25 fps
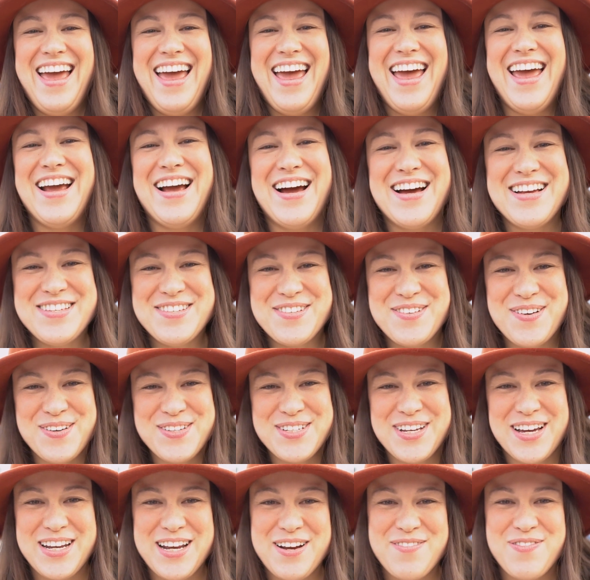Hey guys,
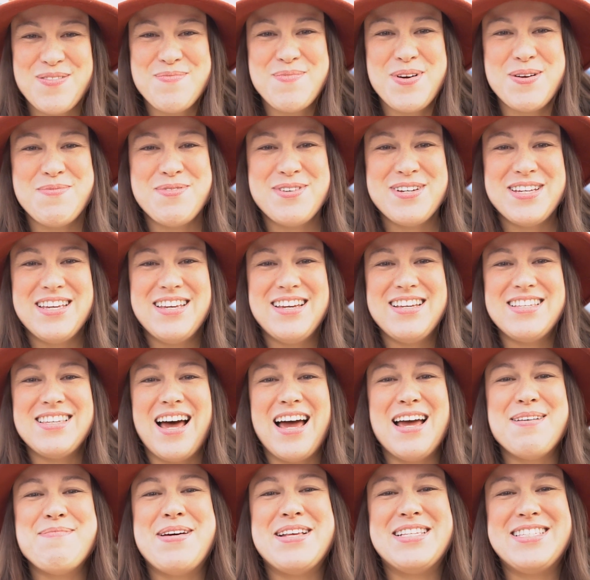Nicole Scott here from Mobile Geeks.
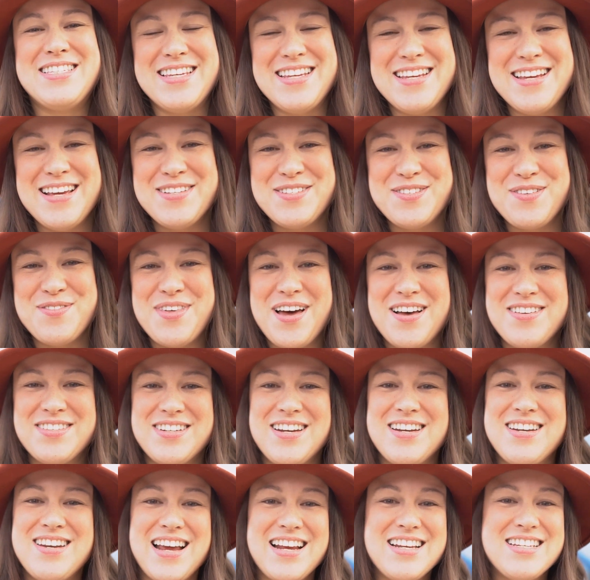I'm at CES
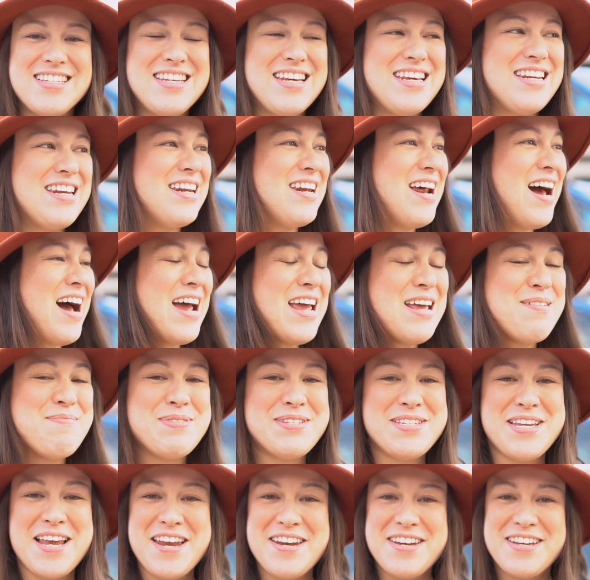2019 and I am
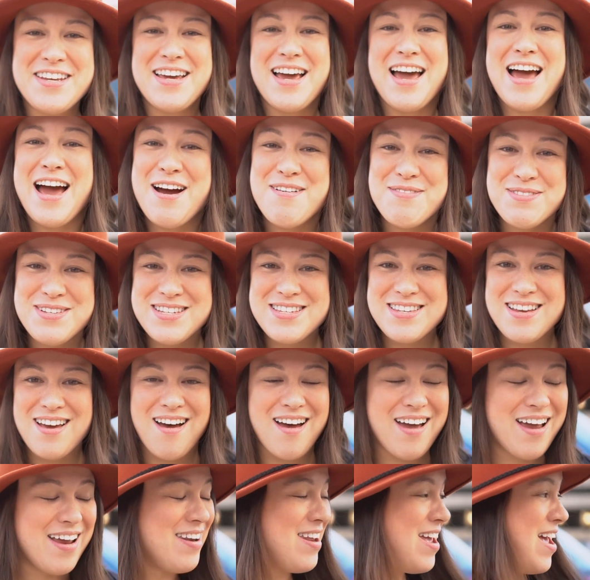standing
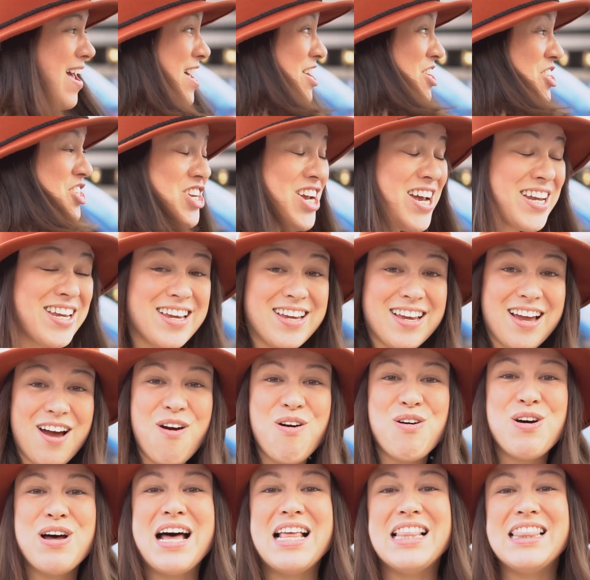outside checking
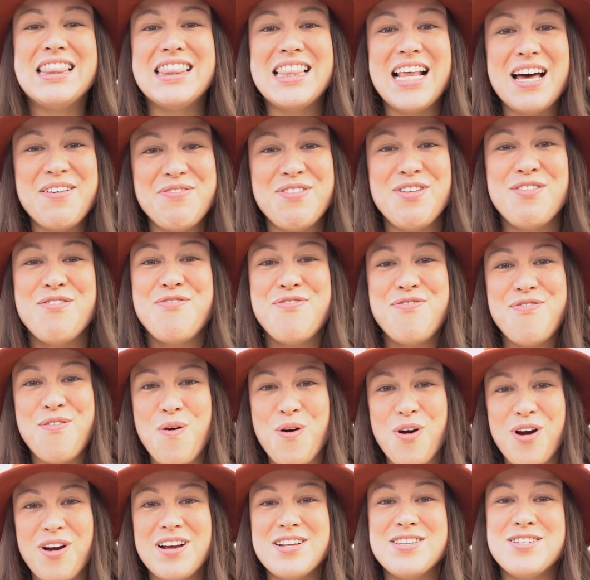out a level
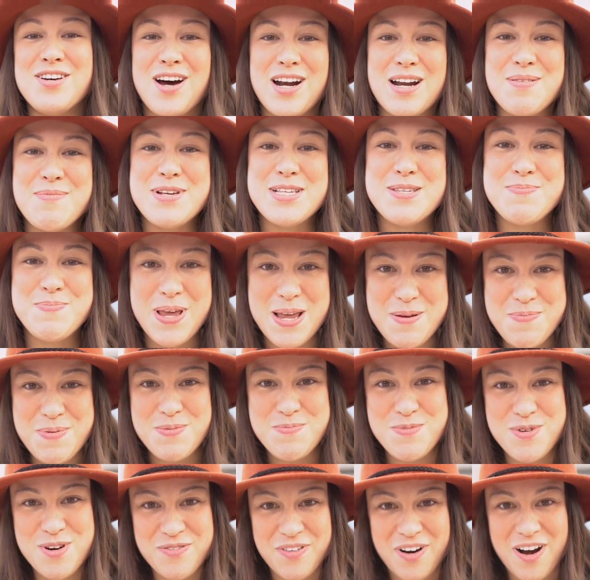four autonomous
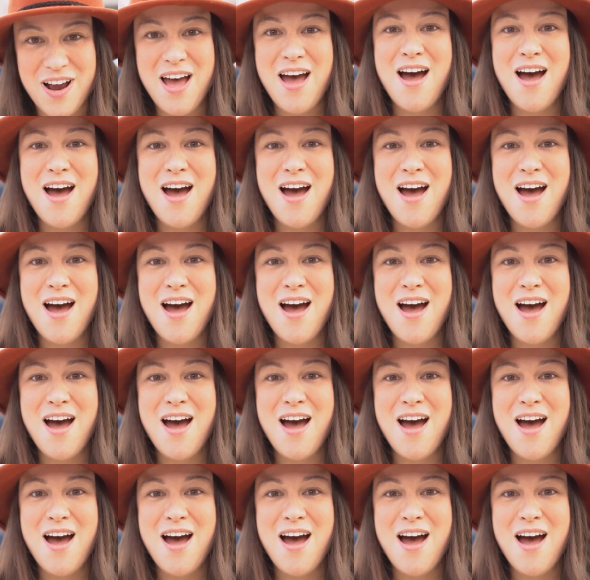people mover.